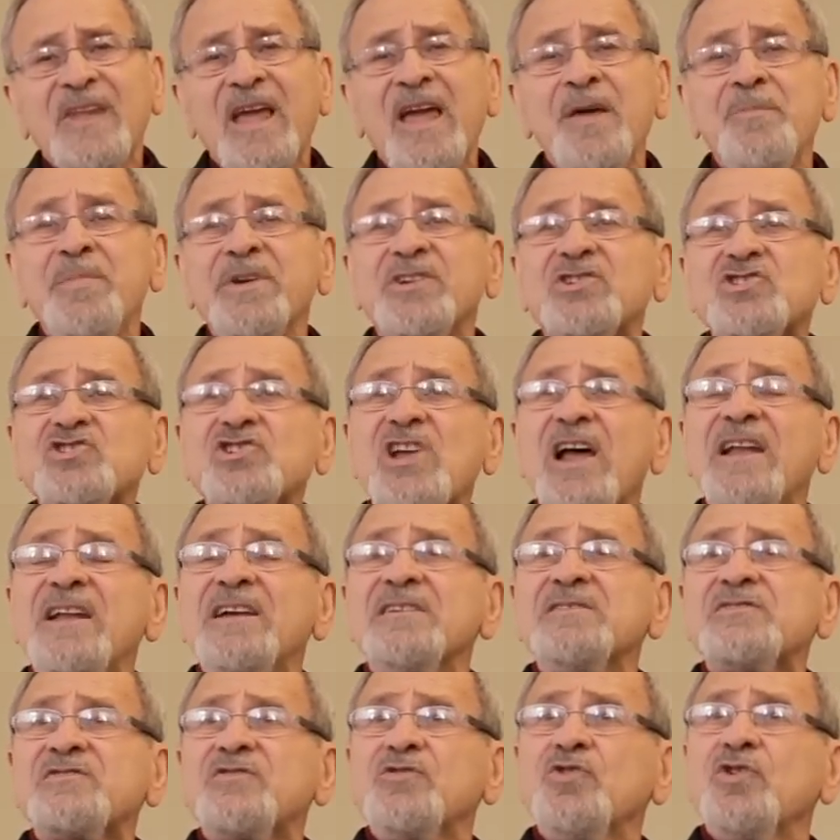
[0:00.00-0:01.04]
a big
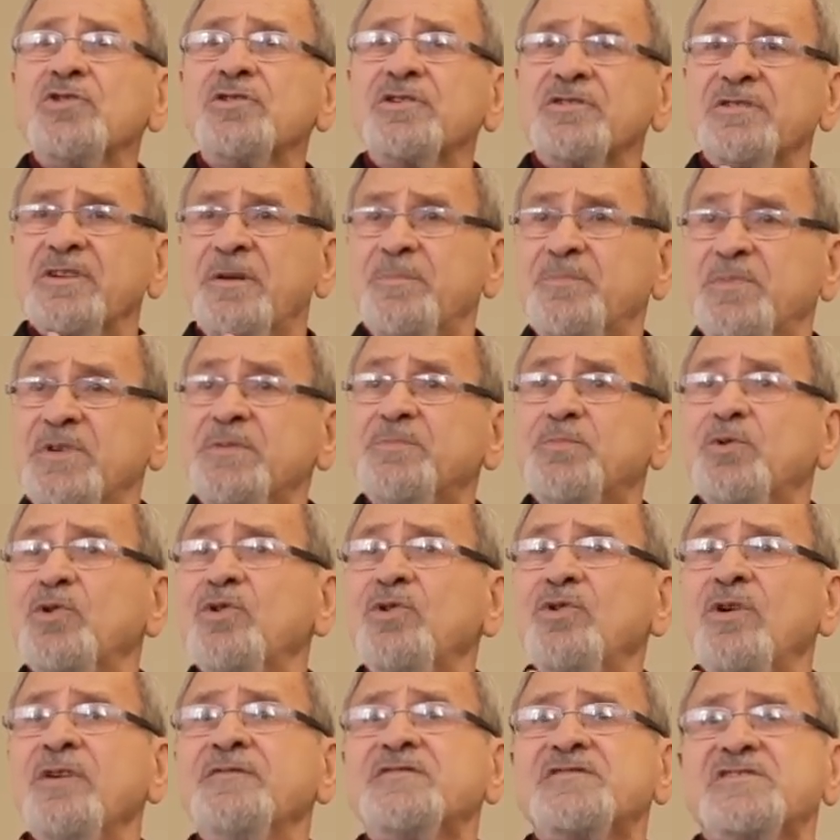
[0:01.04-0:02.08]
challenge for the
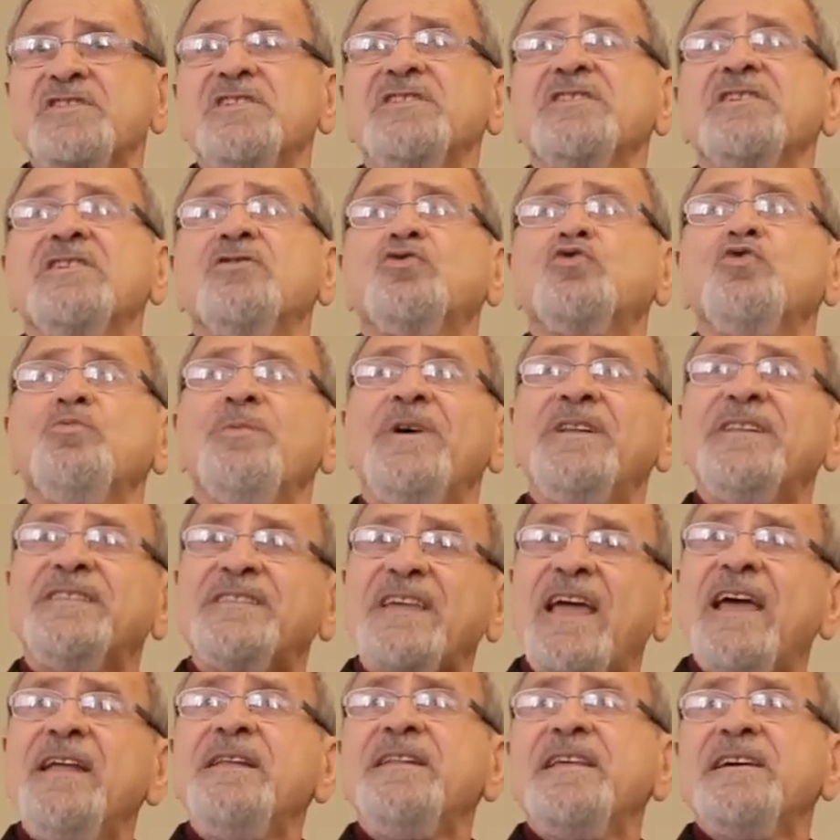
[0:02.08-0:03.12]
people of Syria to
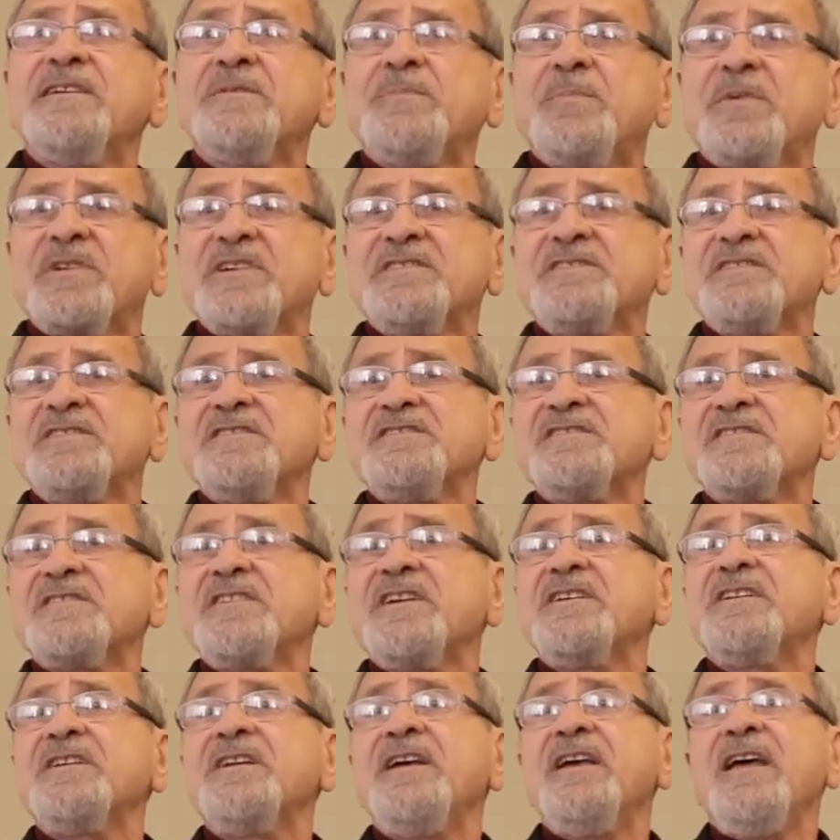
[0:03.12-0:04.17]
maintain their presence
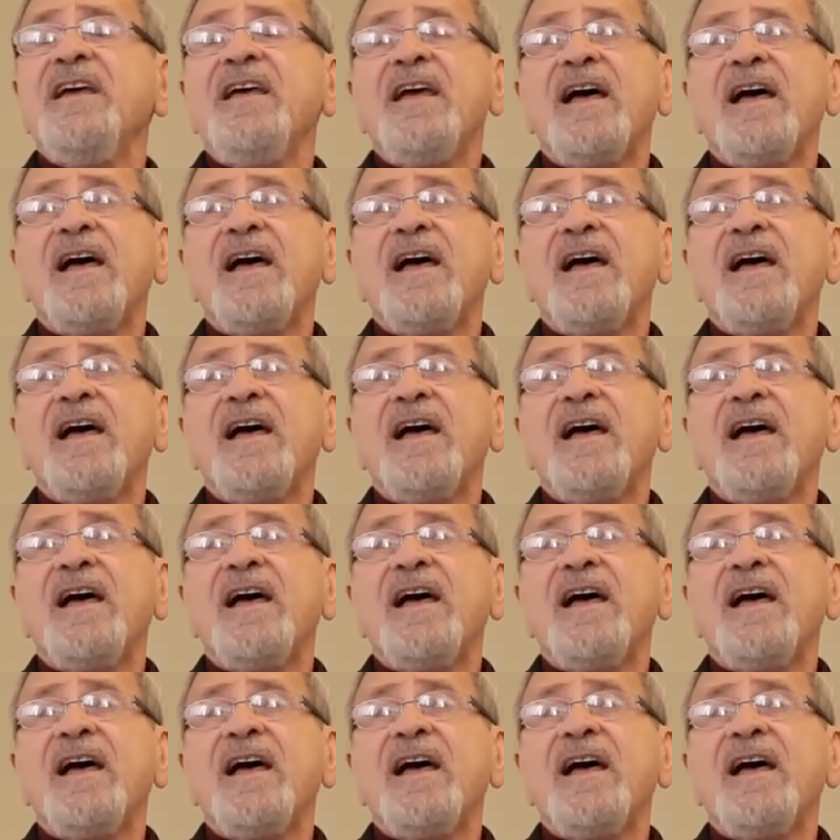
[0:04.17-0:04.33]
there,